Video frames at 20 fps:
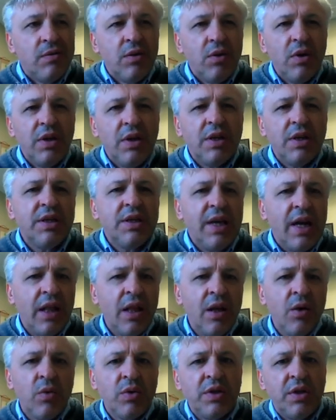not
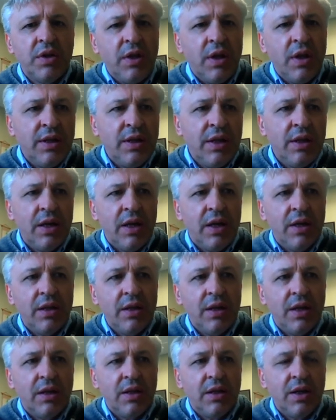necessarily what
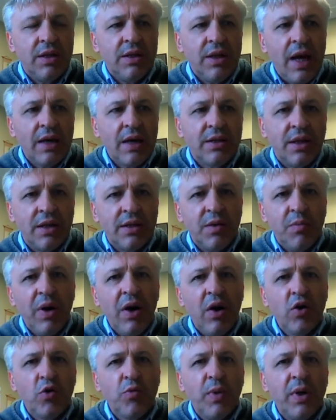this text is
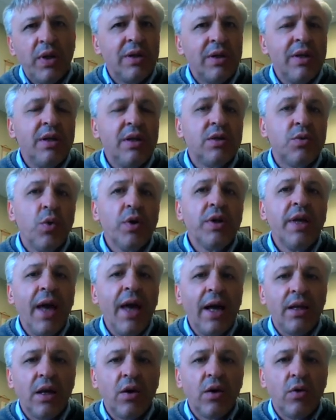about, but at least what
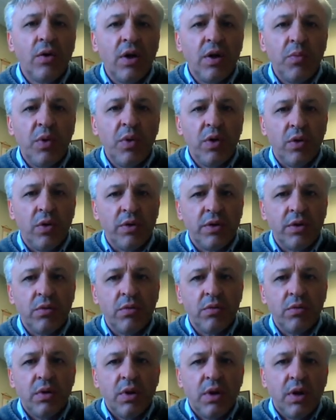category it belongs
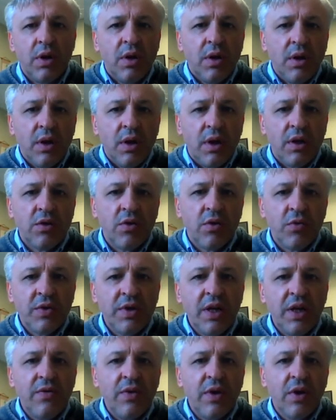to. And so
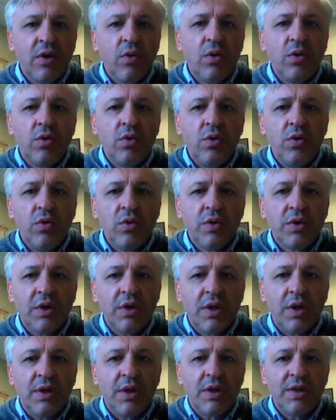for that, we are going to use
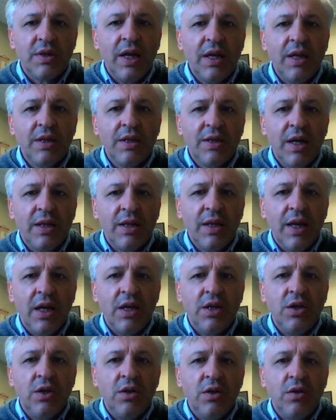this data set,
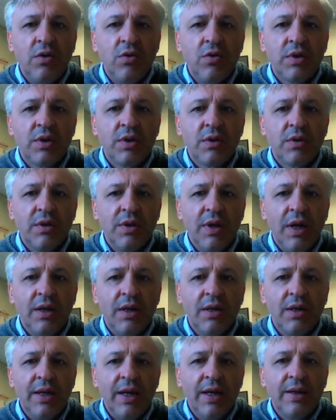a GNews
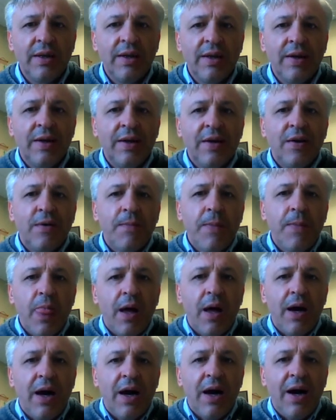data set,
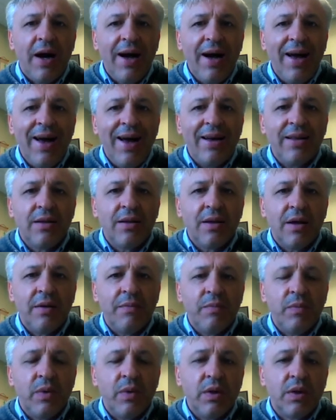and
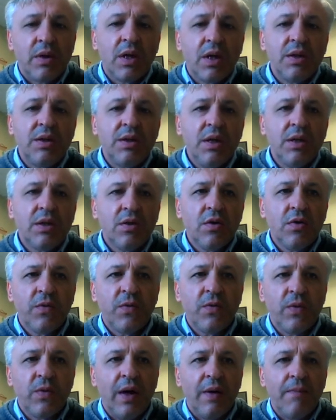it consists of